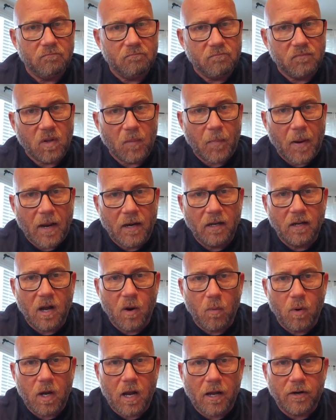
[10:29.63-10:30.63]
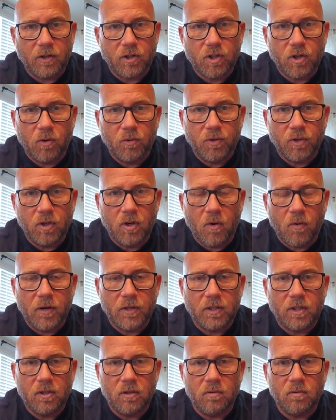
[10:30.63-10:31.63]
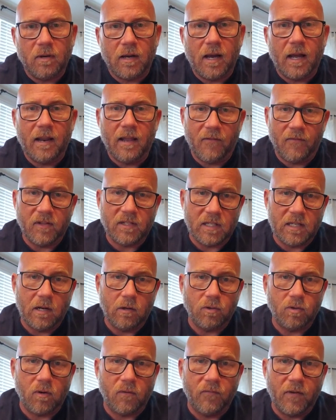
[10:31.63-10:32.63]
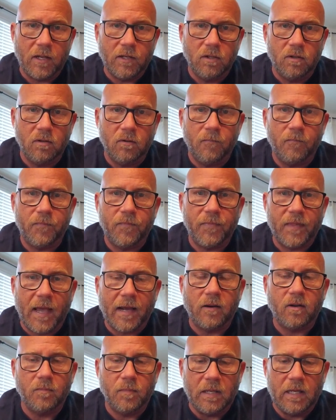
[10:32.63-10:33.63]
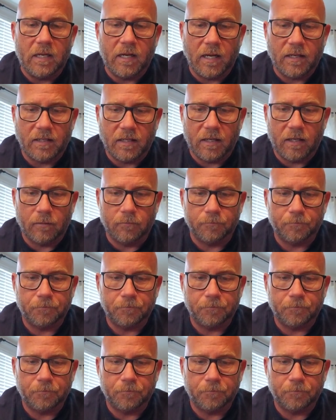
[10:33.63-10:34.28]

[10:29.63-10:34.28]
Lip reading: depending on what kind of show you're going to, if it's an outdoor venue, that could be an idea.